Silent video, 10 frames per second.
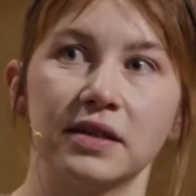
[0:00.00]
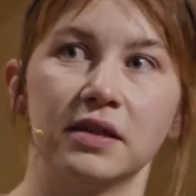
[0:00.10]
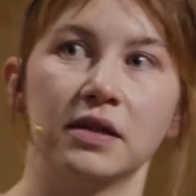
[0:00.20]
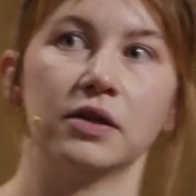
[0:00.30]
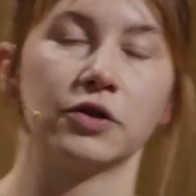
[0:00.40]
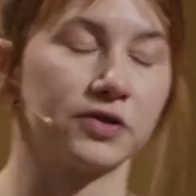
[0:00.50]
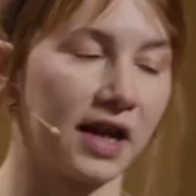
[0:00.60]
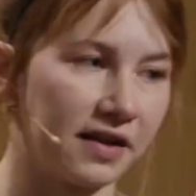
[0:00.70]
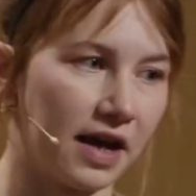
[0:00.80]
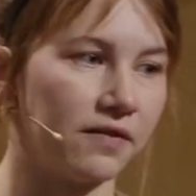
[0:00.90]
because
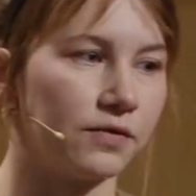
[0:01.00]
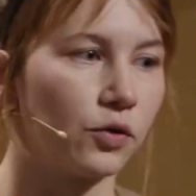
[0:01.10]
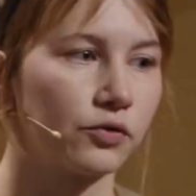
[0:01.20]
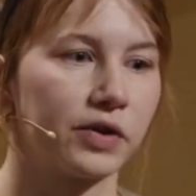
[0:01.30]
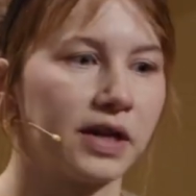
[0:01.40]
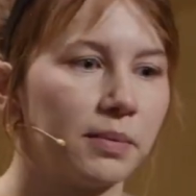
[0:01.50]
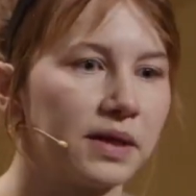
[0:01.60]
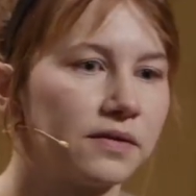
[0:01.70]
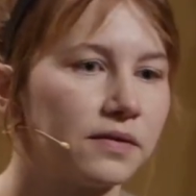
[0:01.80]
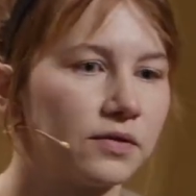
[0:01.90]
I have not really
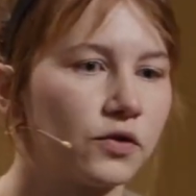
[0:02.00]
been